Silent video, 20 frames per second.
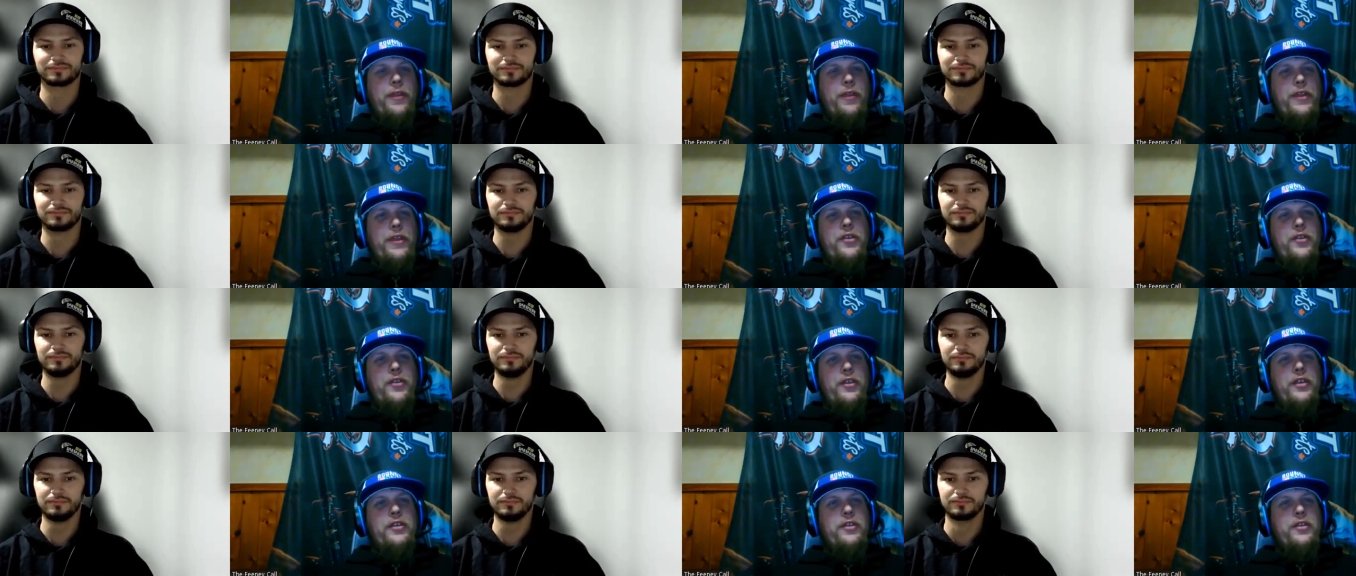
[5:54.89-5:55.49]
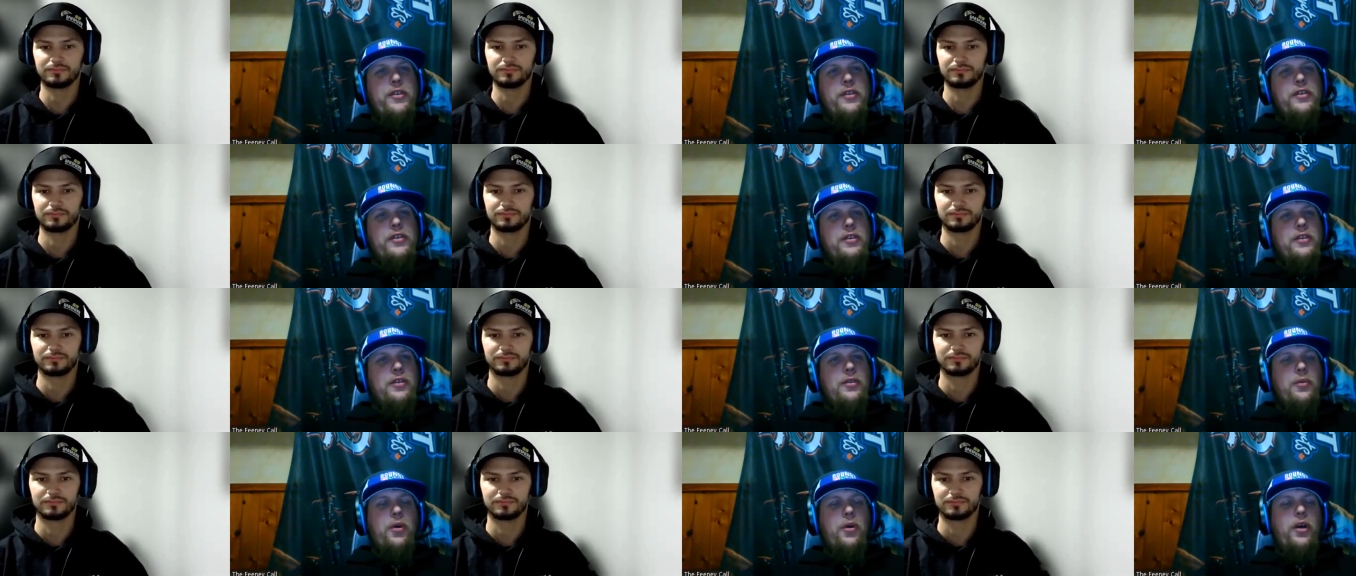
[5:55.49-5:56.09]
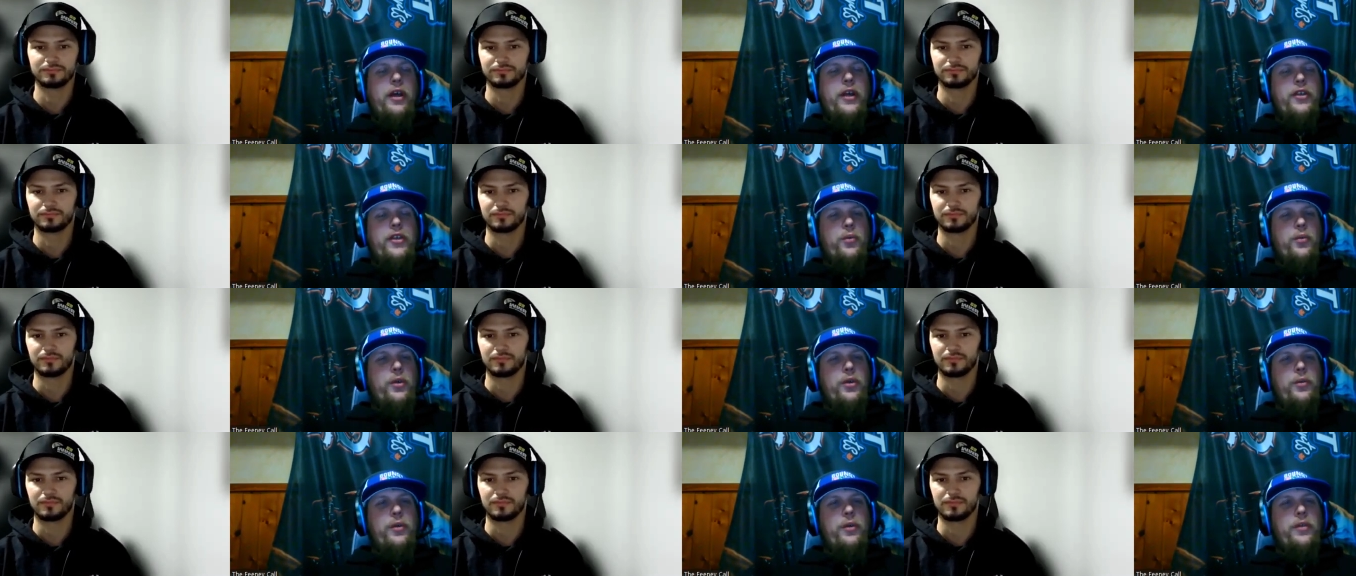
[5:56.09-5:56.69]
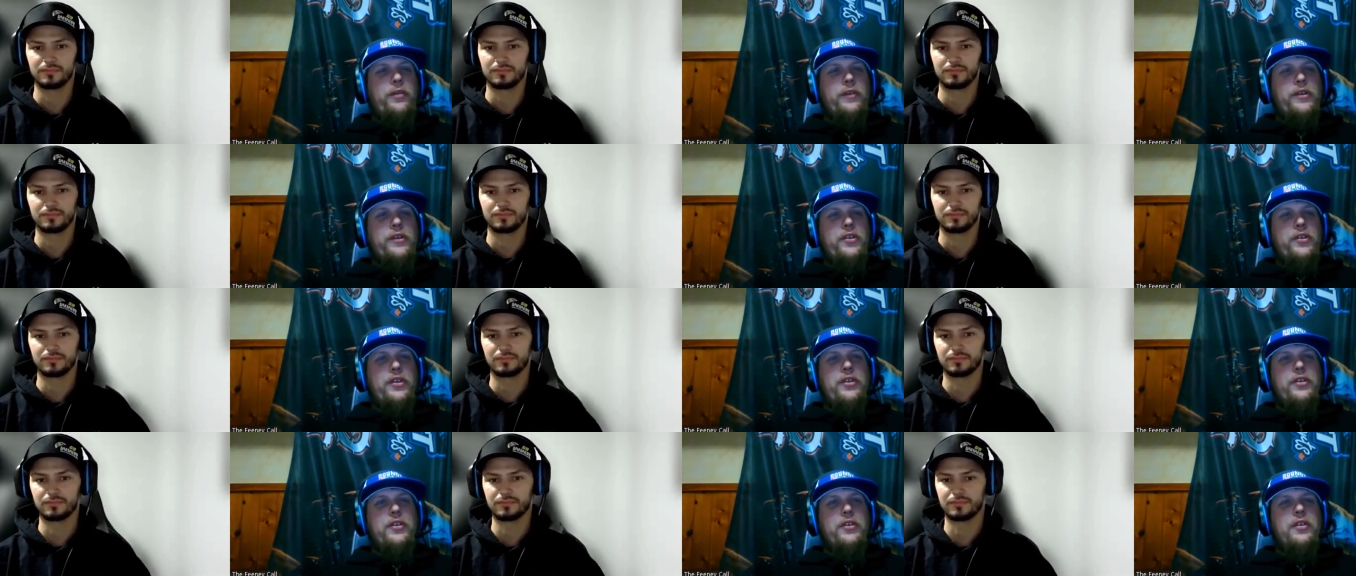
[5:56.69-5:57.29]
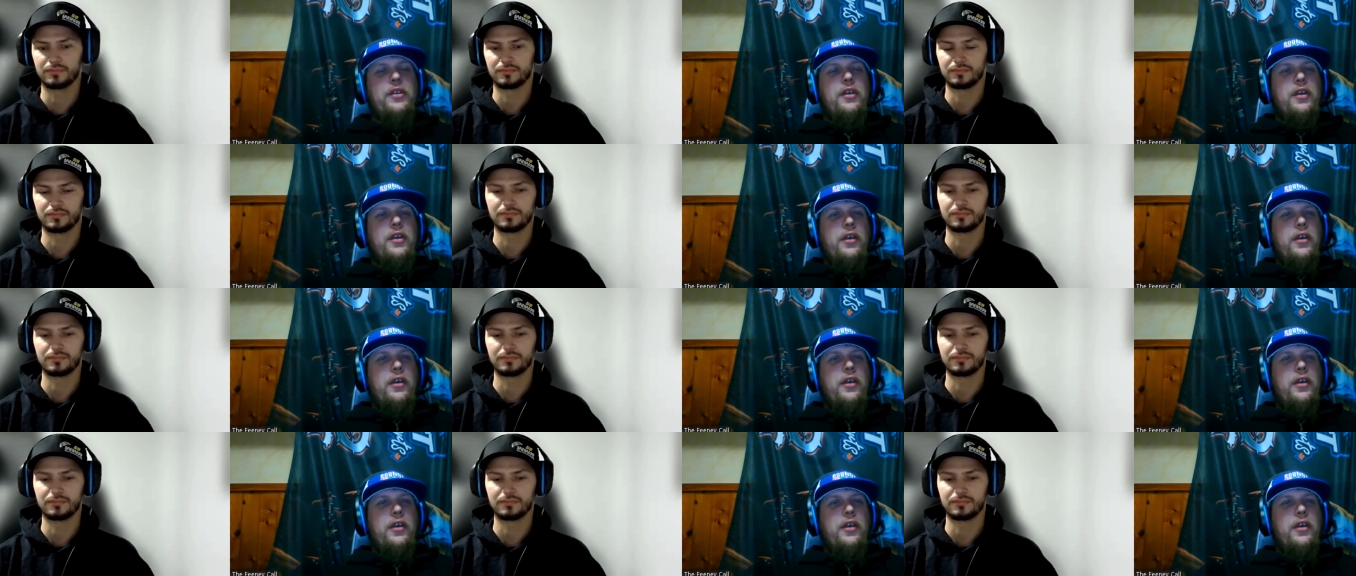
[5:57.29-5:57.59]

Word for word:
Speaker 1: this season. Well, I guess 2023 season.